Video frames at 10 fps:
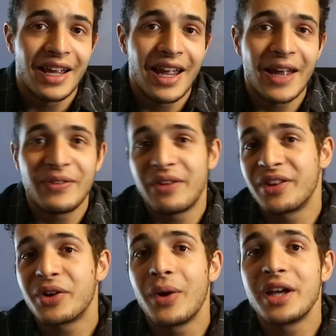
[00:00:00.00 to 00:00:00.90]
And if you have
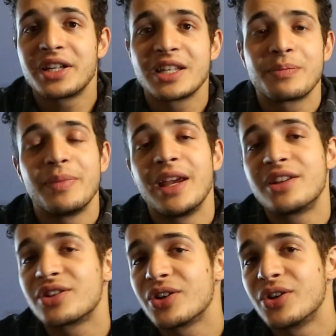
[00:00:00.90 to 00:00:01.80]
any questions, make
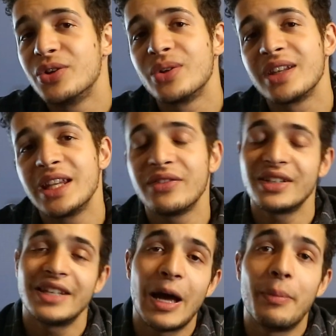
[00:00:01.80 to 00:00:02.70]
sure you leave
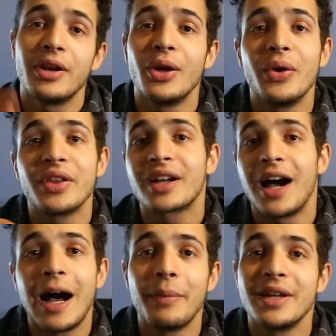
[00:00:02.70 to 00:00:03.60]
it down below in the
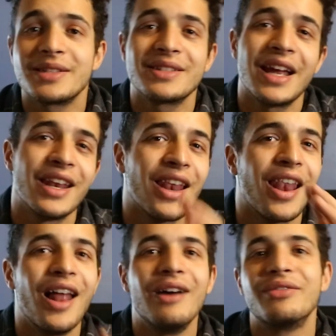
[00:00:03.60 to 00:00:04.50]
comments, because I
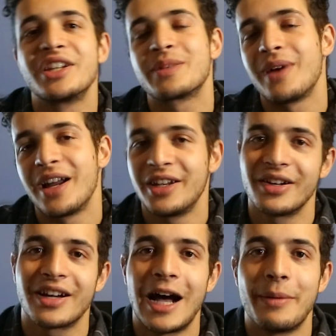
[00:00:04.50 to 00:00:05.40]
love responding to
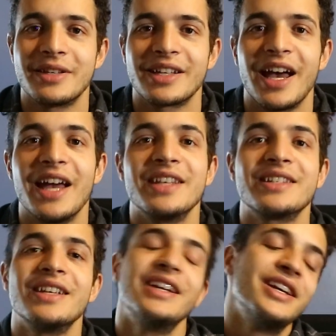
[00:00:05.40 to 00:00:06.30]
your comments,
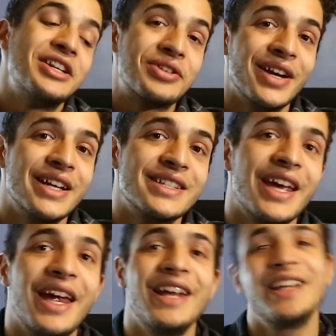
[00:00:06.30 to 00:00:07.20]
guys. Train
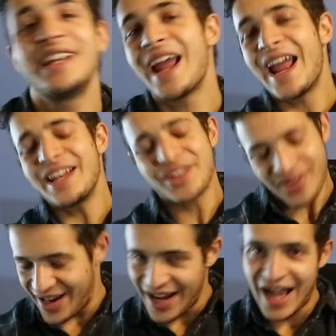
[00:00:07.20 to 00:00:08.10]
sane and
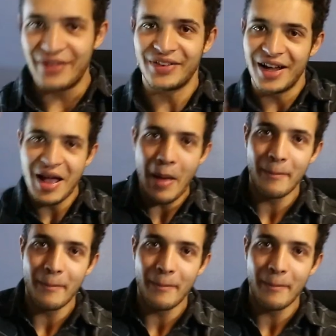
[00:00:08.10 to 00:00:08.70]
train alpha.